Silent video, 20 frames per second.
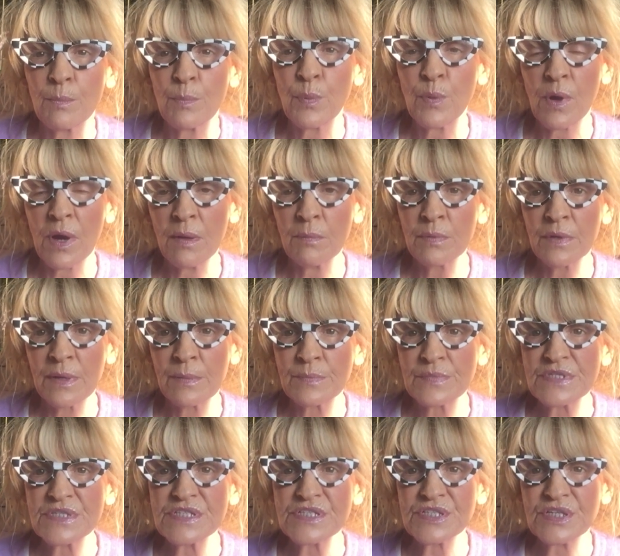problem
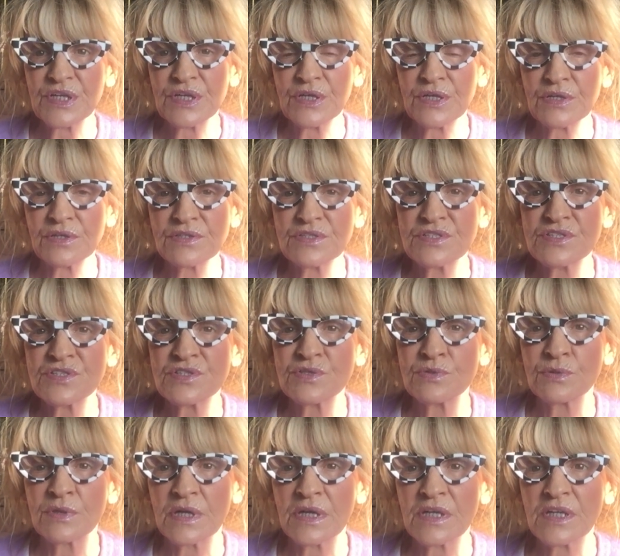starts
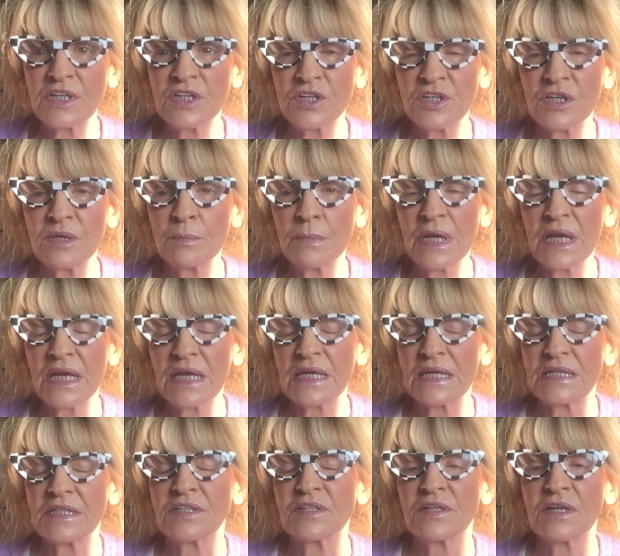to
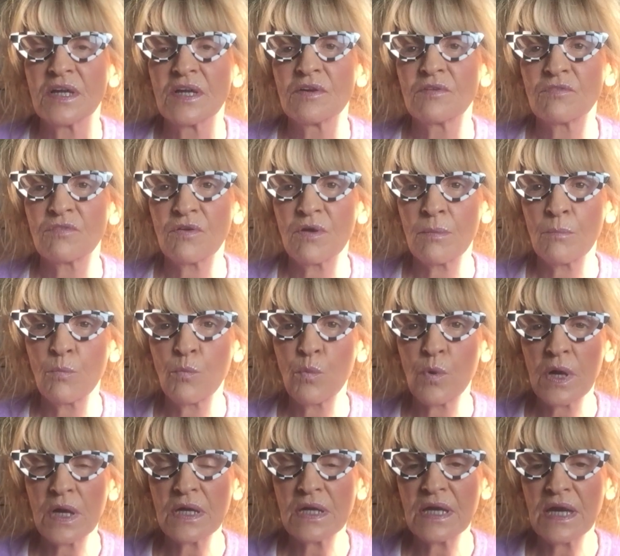accumulate from
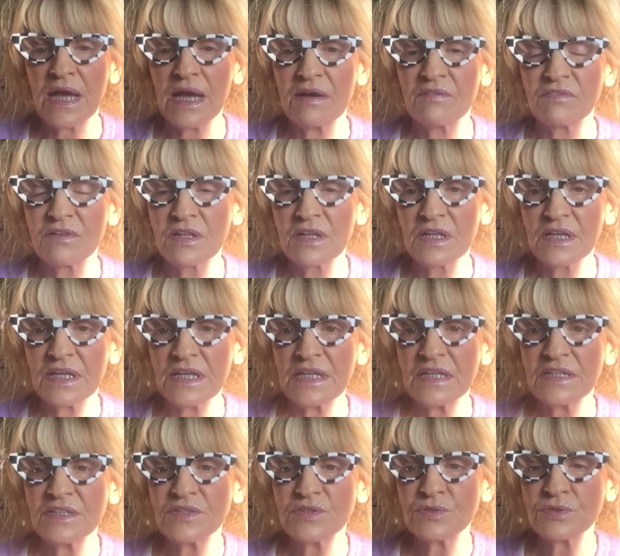one level
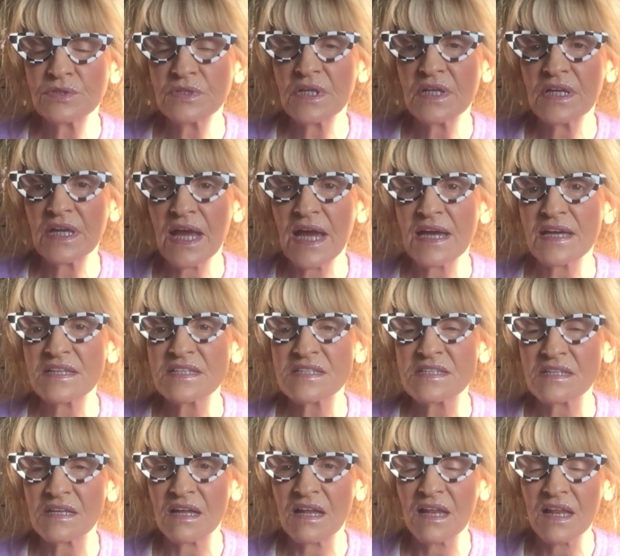into the
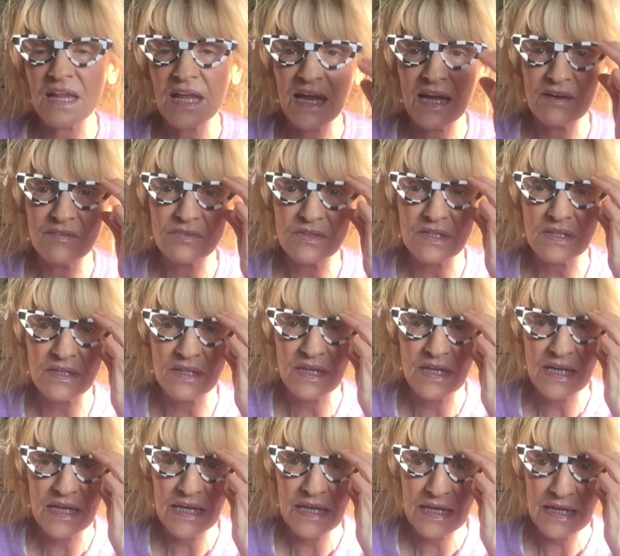next level.
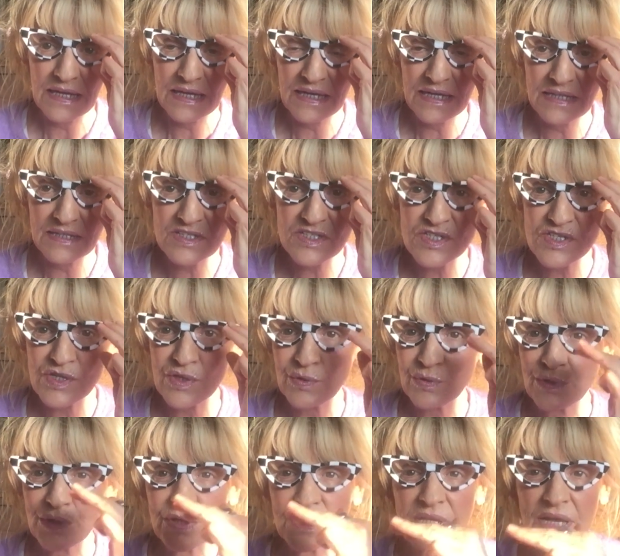And so
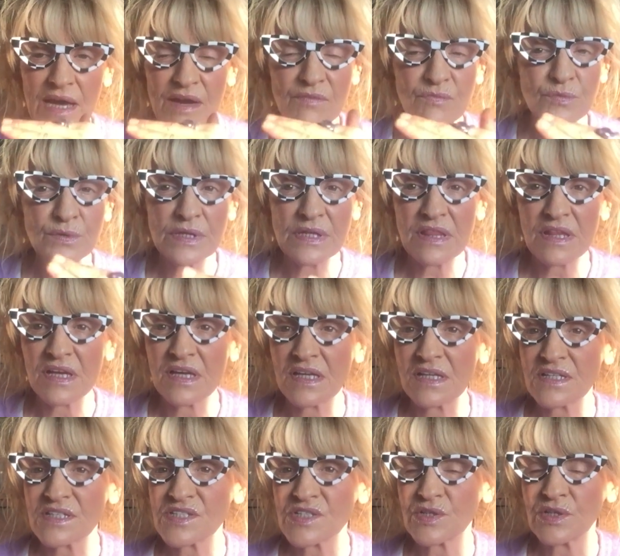not everything
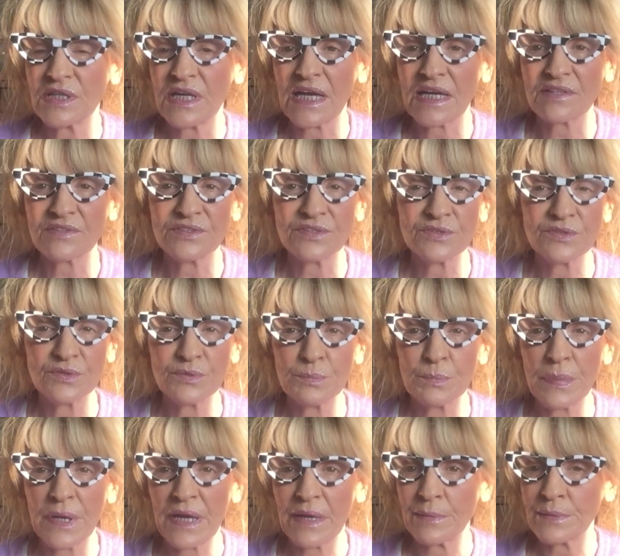is connected to
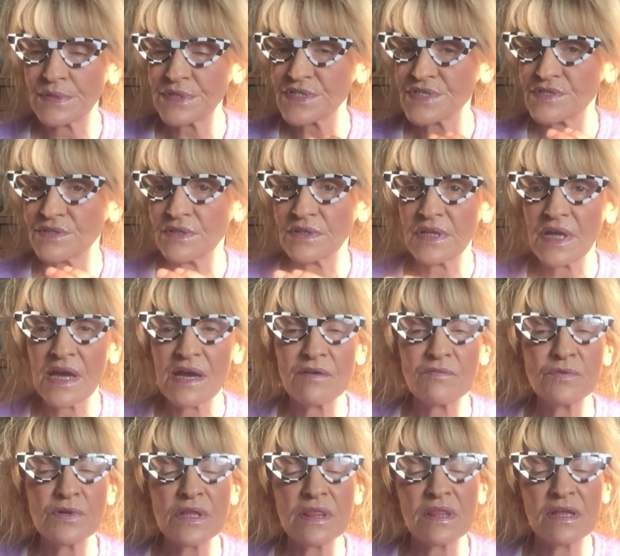parents, not
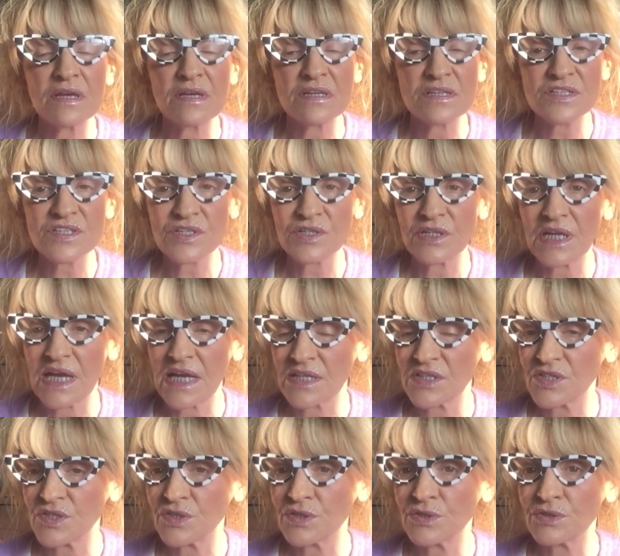everything is
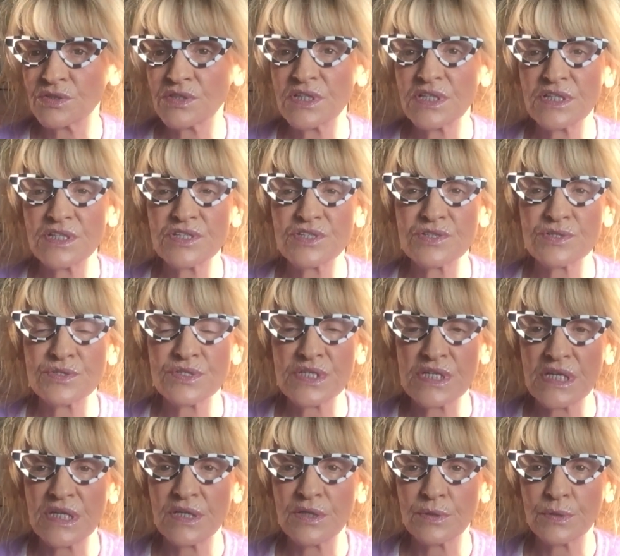connected to teachers
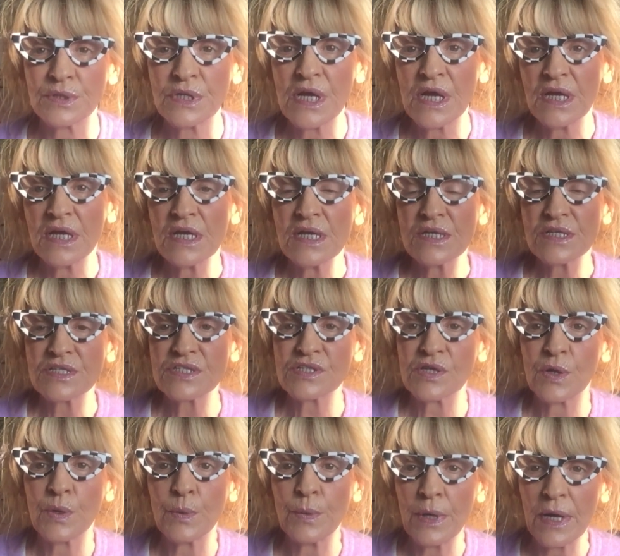either.
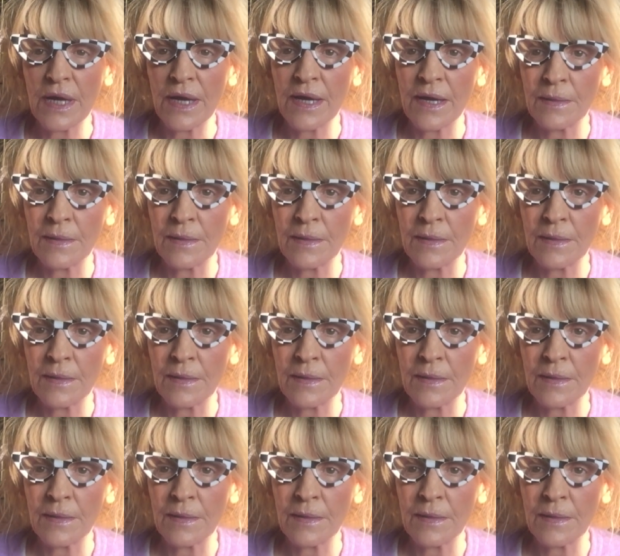So